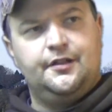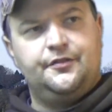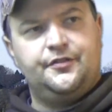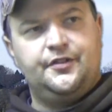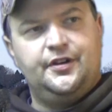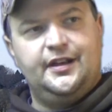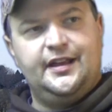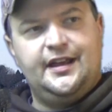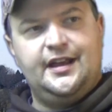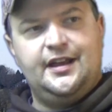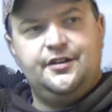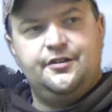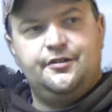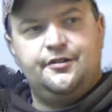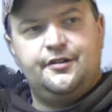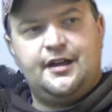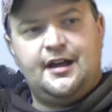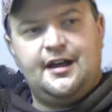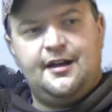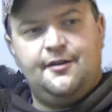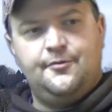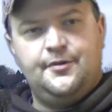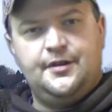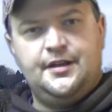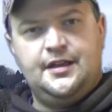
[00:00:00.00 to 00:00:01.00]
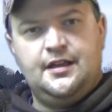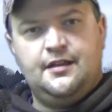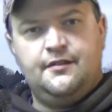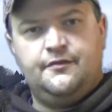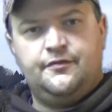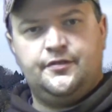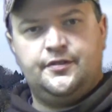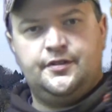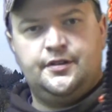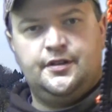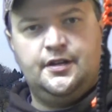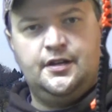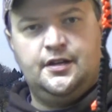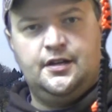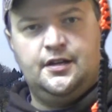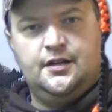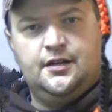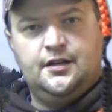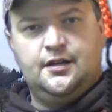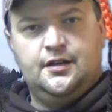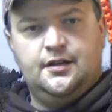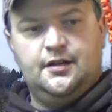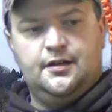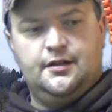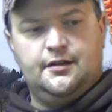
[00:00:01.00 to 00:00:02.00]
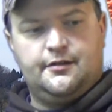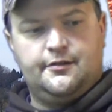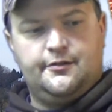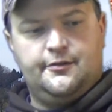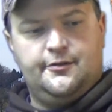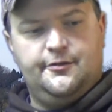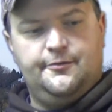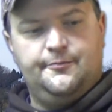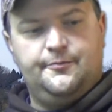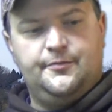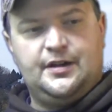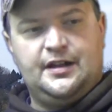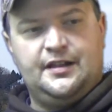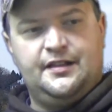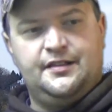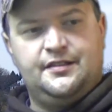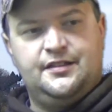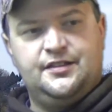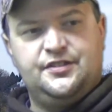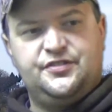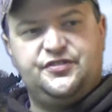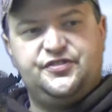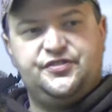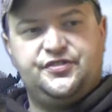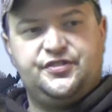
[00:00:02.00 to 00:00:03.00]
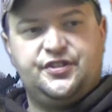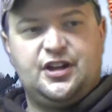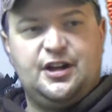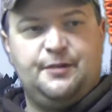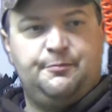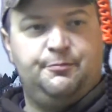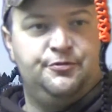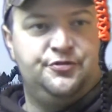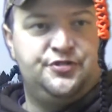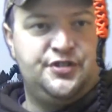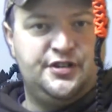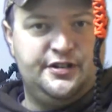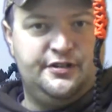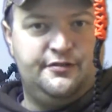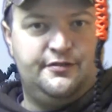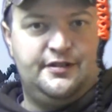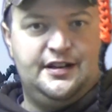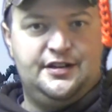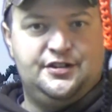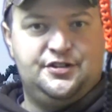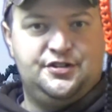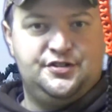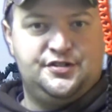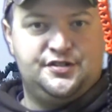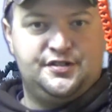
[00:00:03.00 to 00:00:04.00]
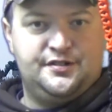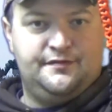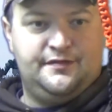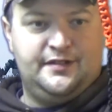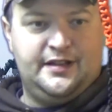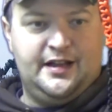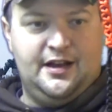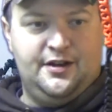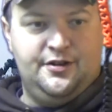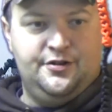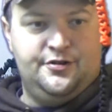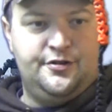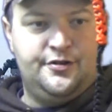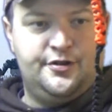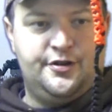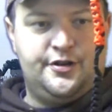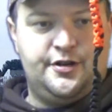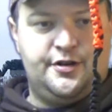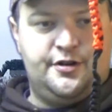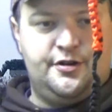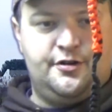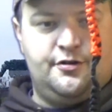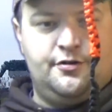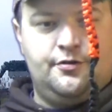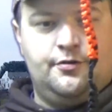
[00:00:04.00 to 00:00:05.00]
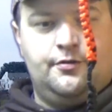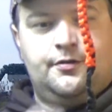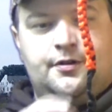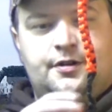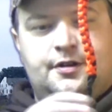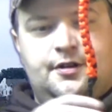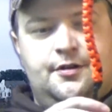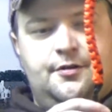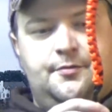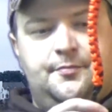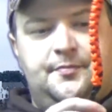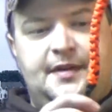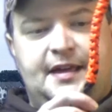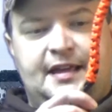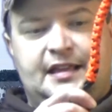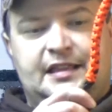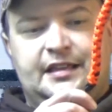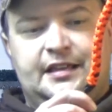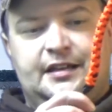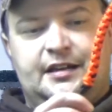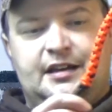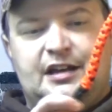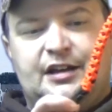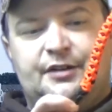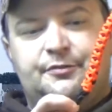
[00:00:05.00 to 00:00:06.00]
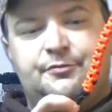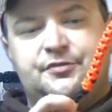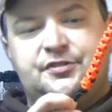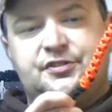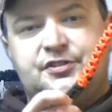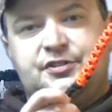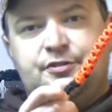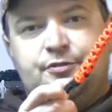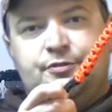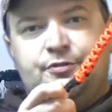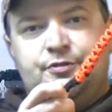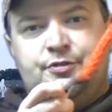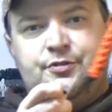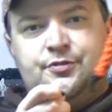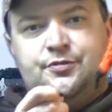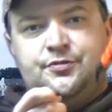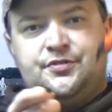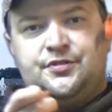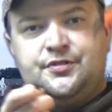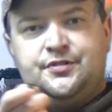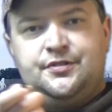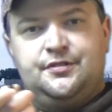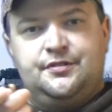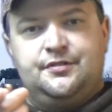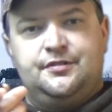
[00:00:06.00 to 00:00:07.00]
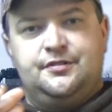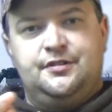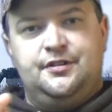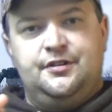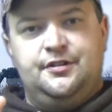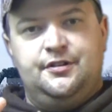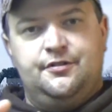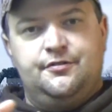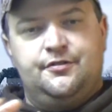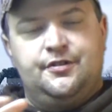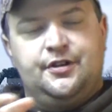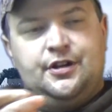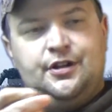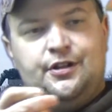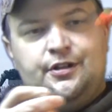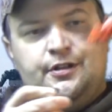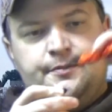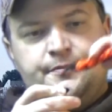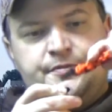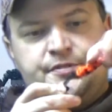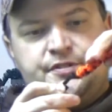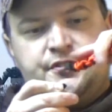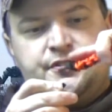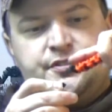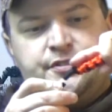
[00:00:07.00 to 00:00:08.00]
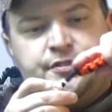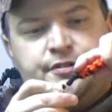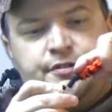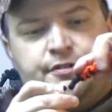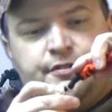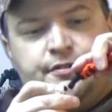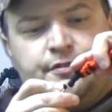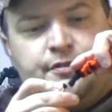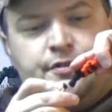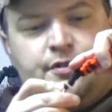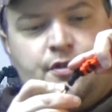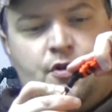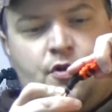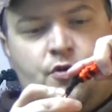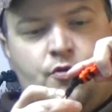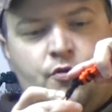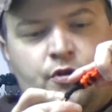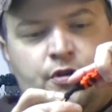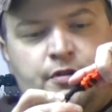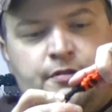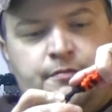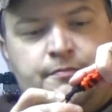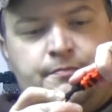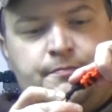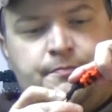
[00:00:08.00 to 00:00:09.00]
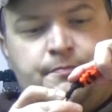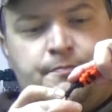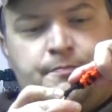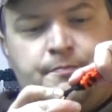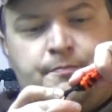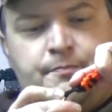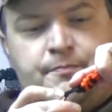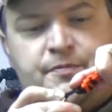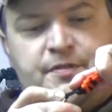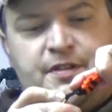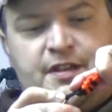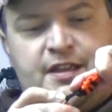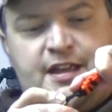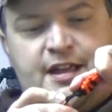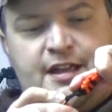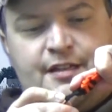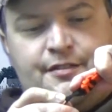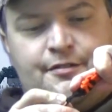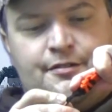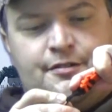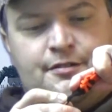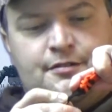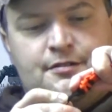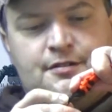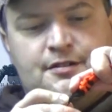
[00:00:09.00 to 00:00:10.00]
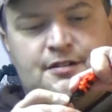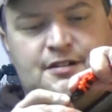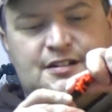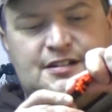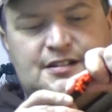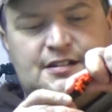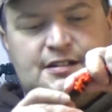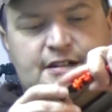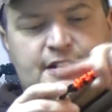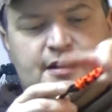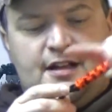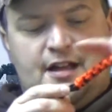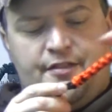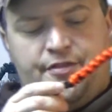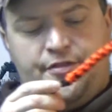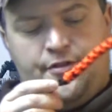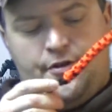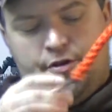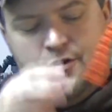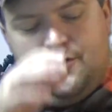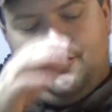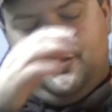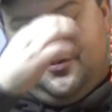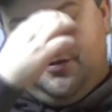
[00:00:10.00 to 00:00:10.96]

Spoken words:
The lanyard I weaved. This is a couple generations of lanyard ago. Back then I was still using, the clips to hold it together. I thought it